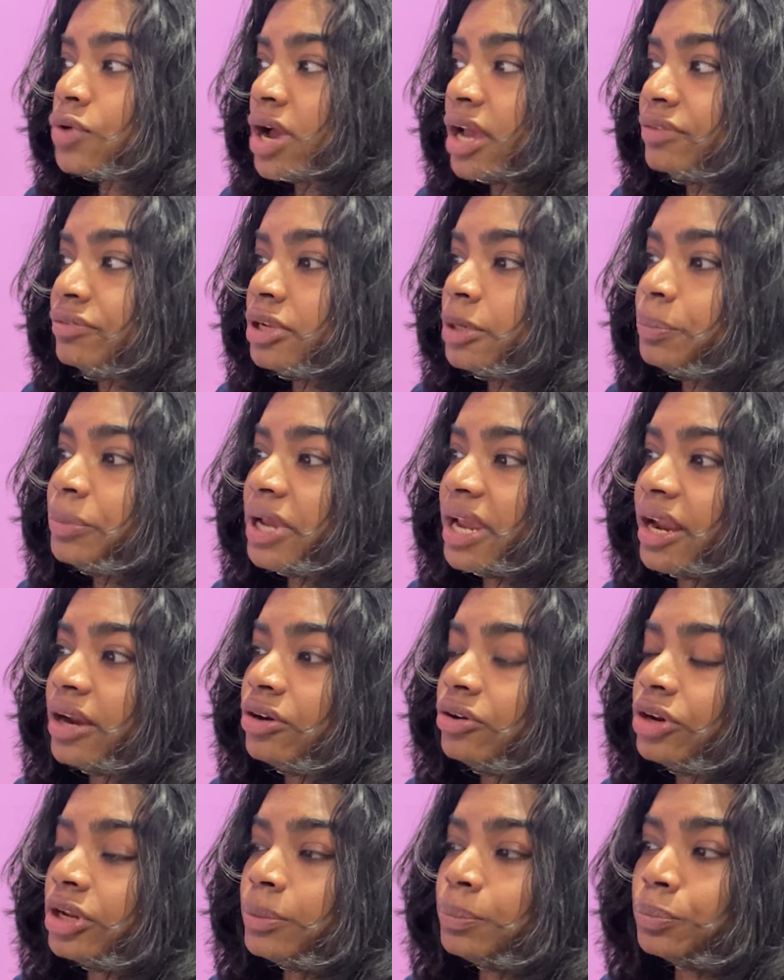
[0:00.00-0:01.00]
I will be
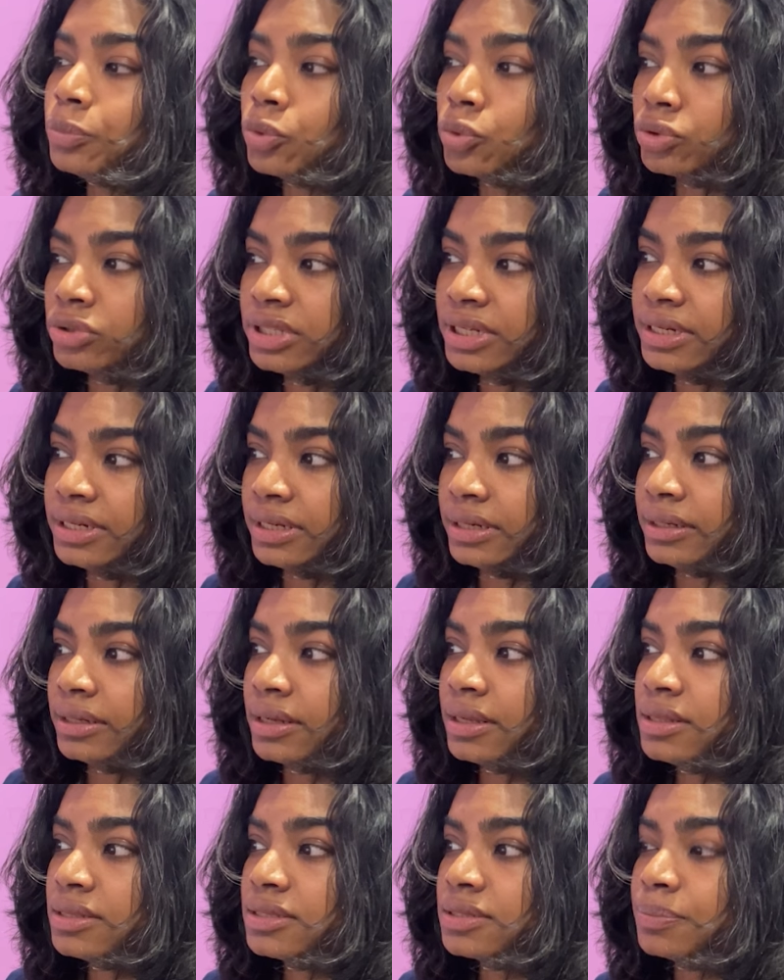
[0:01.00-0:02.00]
entering both the
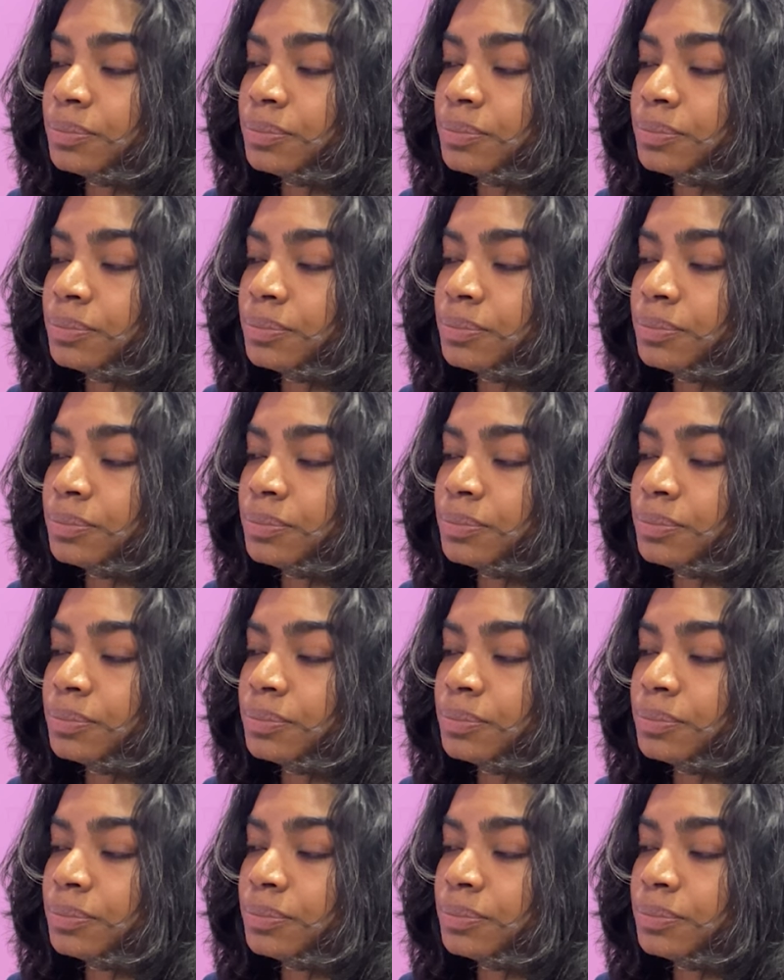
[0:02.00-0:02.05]
details,